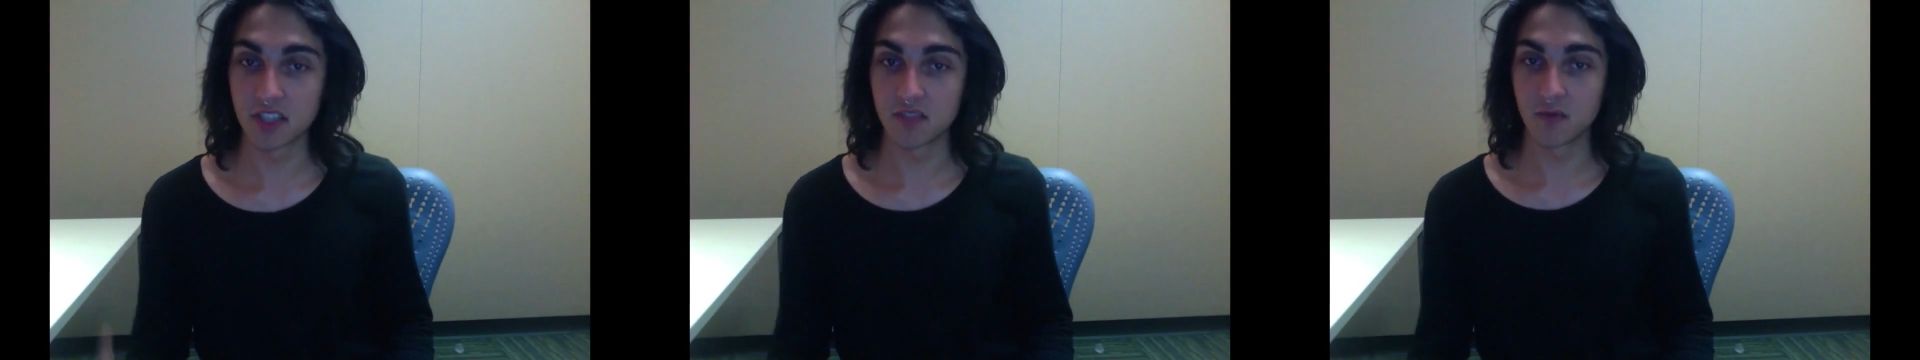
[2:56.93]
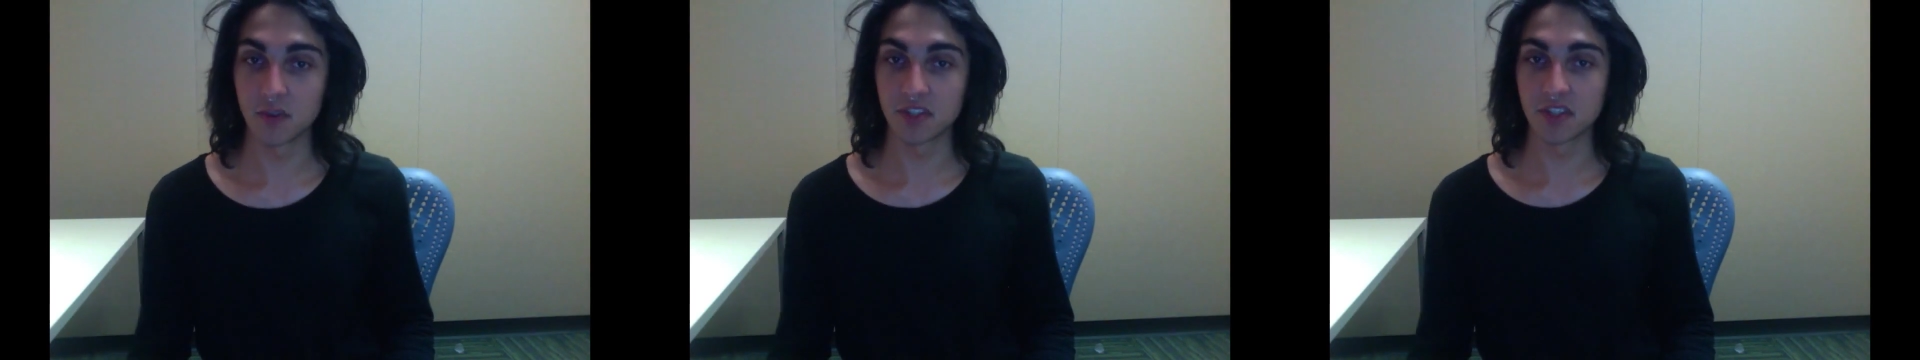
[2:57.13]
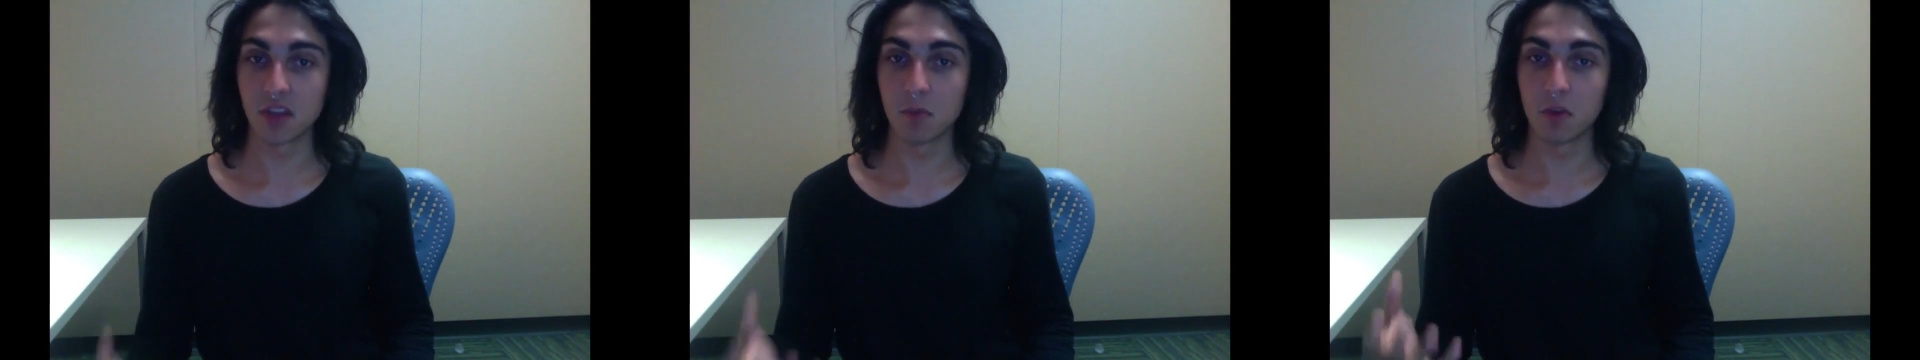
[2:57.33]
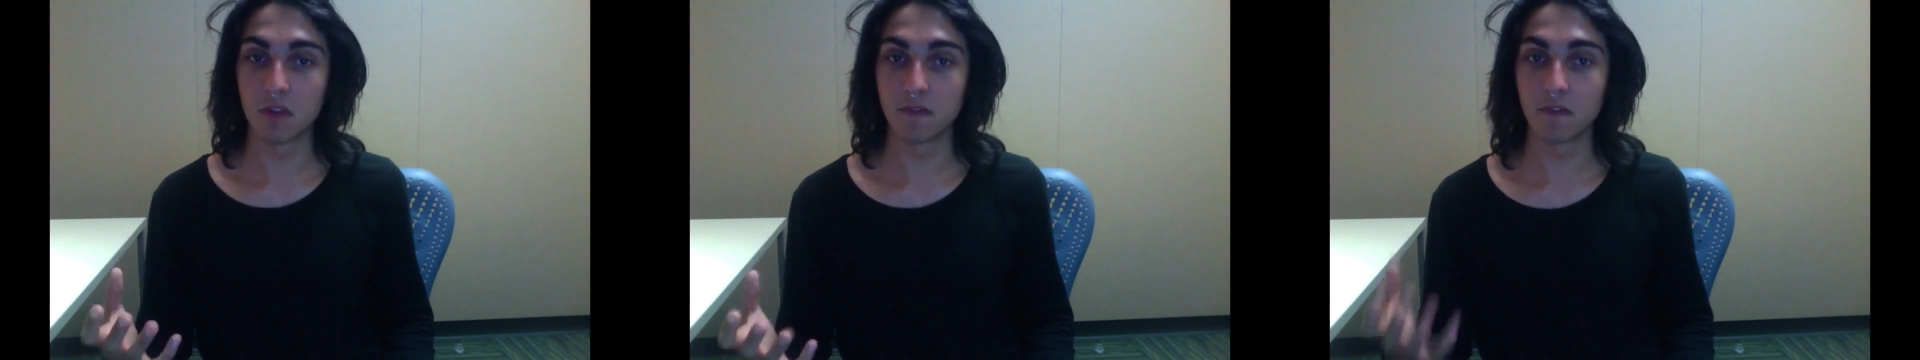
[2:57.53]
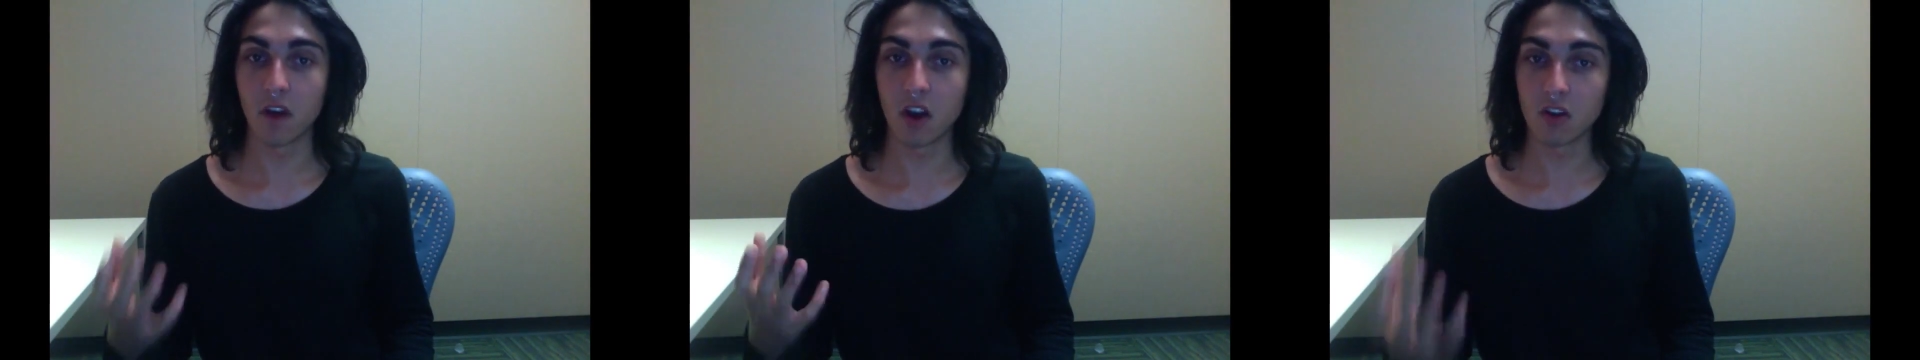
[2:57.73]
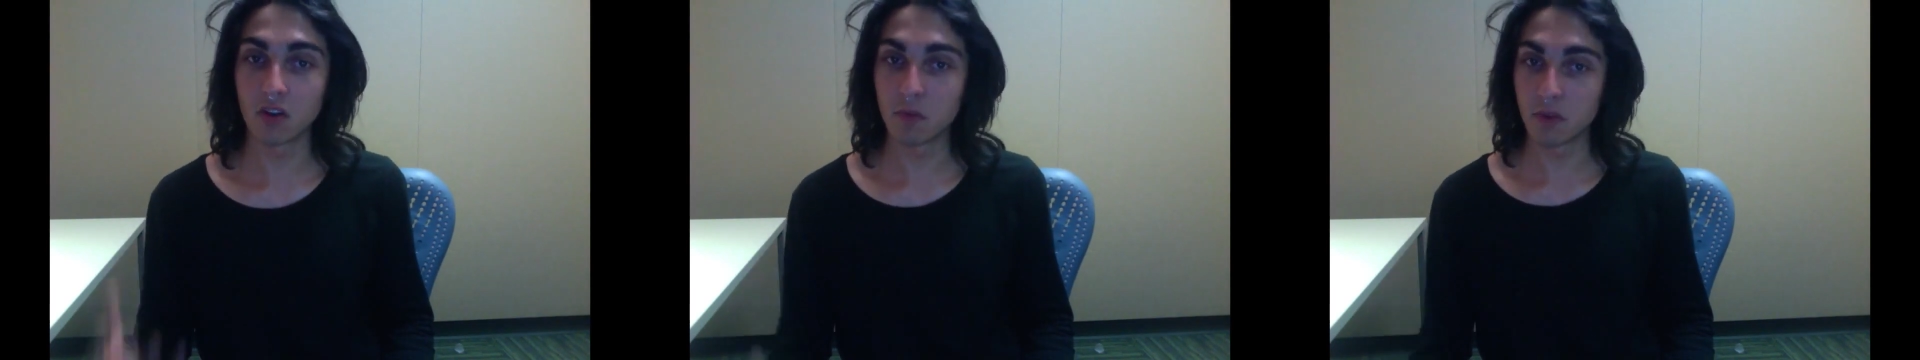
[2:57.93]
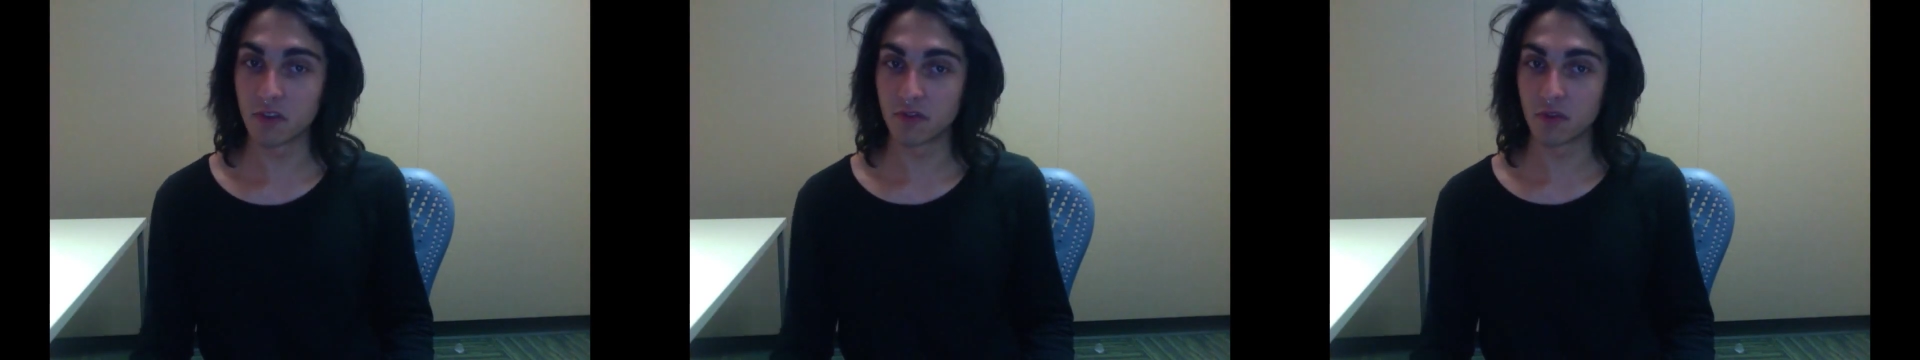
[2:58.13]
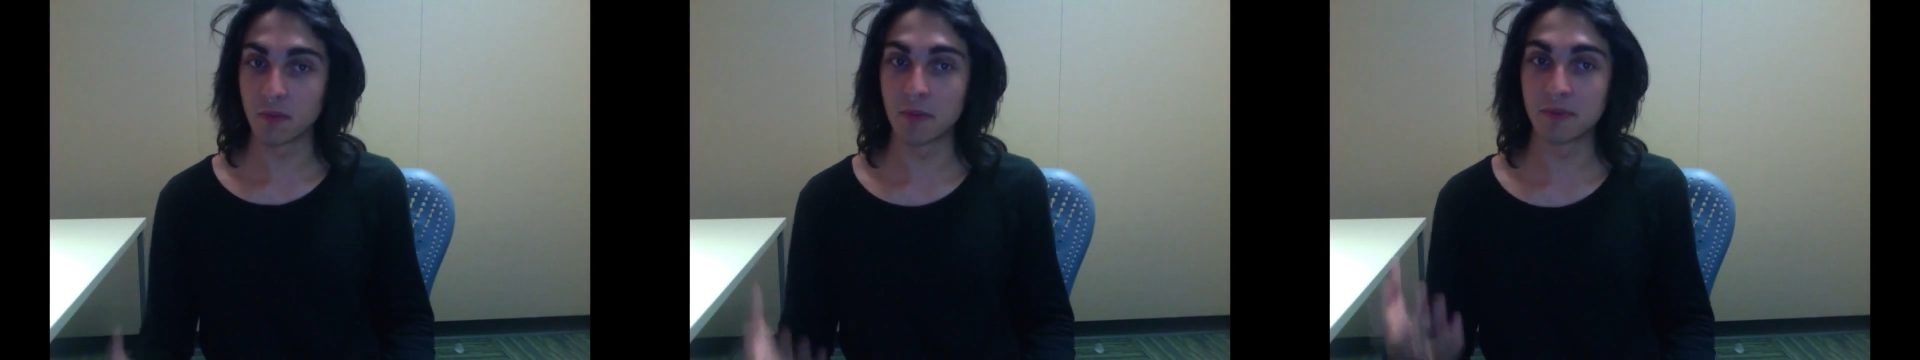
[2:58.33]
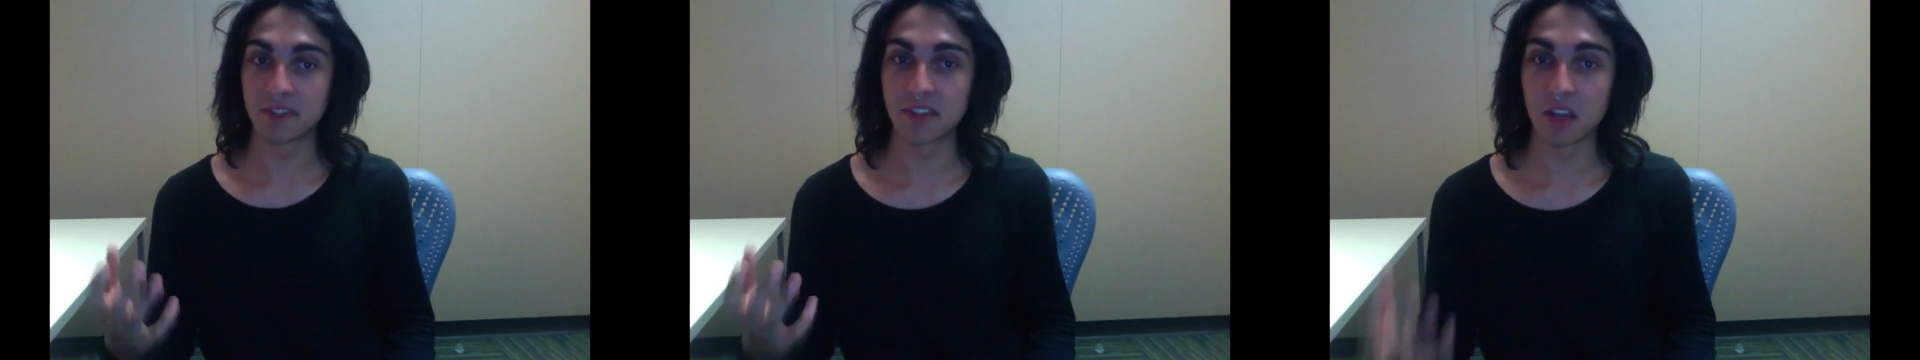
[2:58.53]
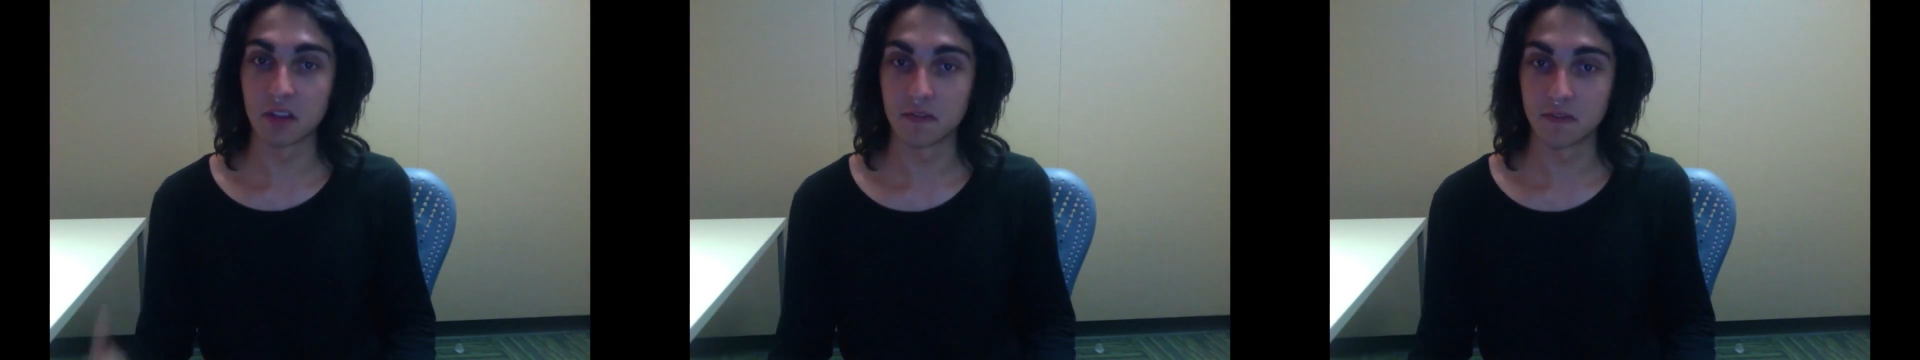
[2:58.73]
for someone far removed from
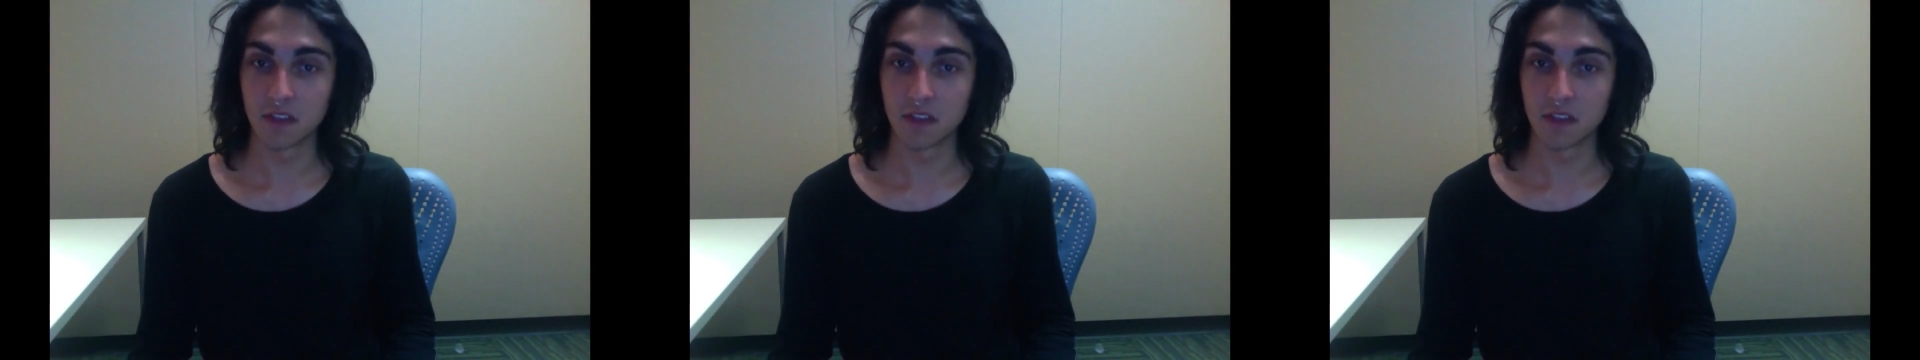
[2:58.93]
himself,